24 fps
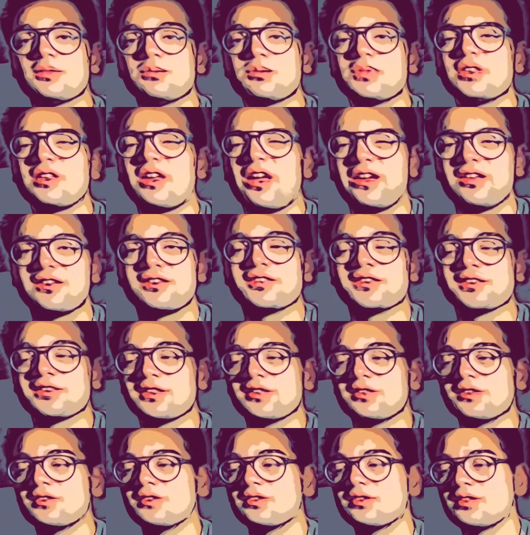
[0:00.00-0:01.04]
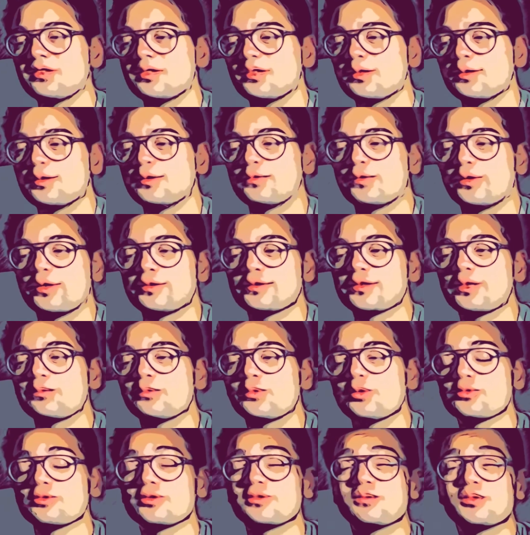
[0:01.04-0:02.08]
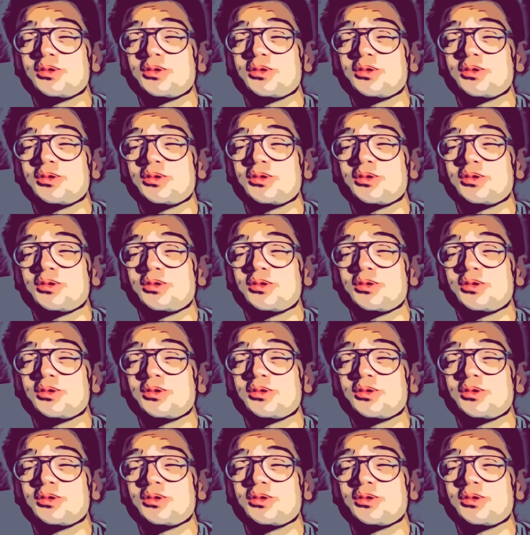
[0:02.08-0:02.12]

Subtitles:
bit hectic as far as I'm concerned,